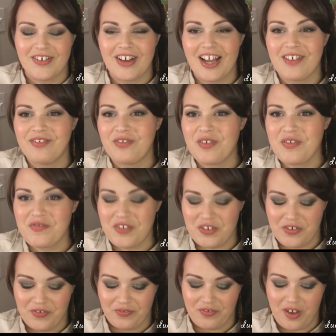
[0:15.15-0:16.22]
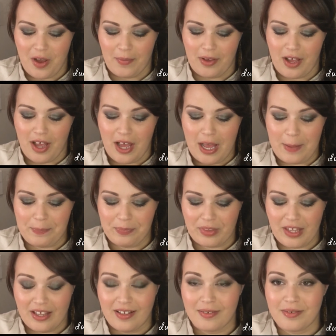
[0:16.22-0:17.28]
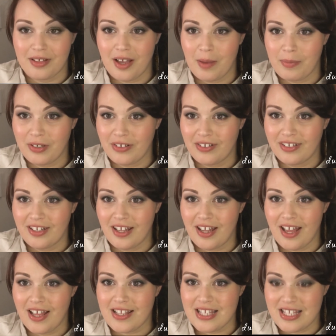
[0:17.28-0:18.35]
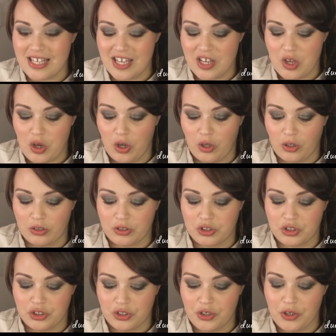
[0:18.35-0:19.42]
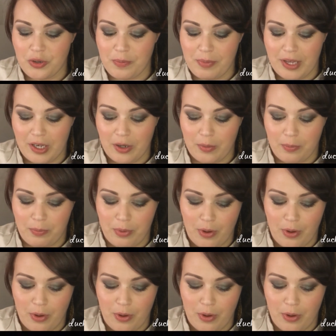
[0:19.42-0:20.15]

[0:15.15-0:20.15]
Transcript: so I have a review from um, a company on Etsy called Sugar Bear